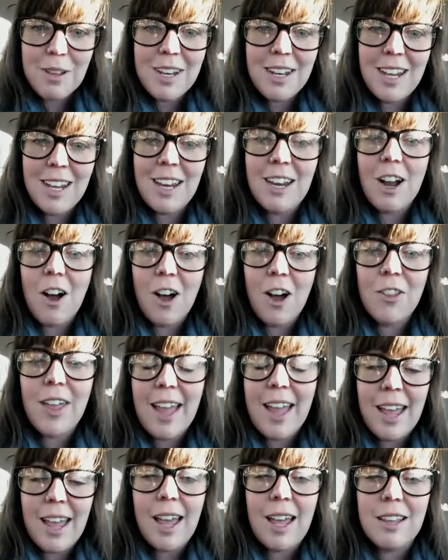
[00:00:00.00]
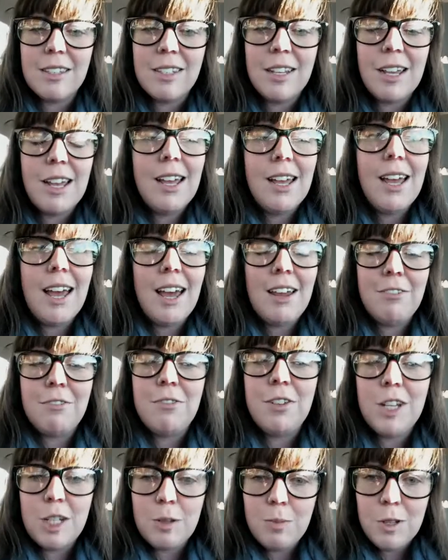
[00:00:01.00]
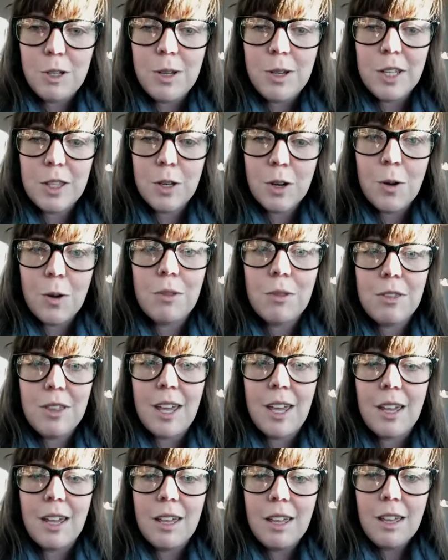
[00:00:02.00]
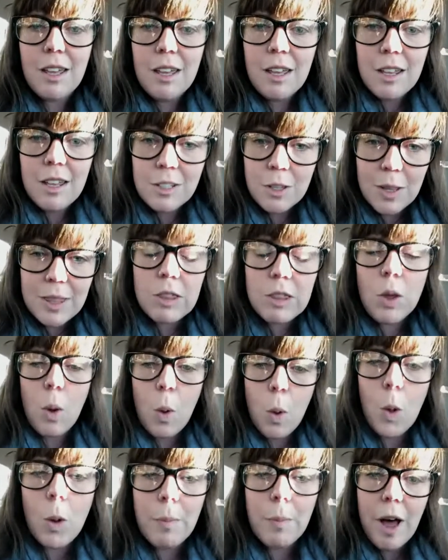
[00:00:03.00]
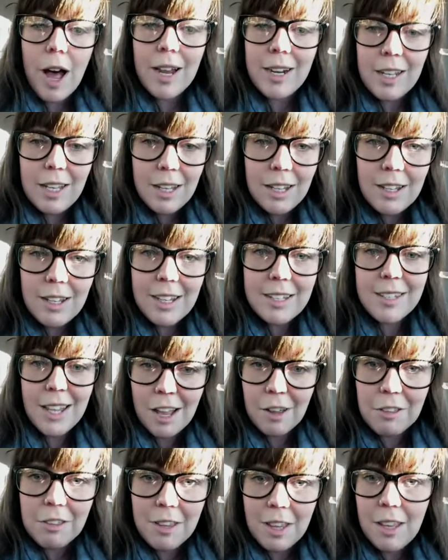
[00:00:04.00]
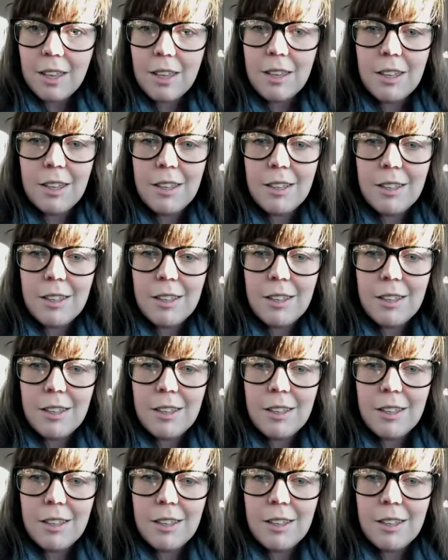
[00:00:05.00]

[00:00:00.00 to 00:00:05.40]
We need all the hands and feet to be doing their own thing so that the whole body is healthy.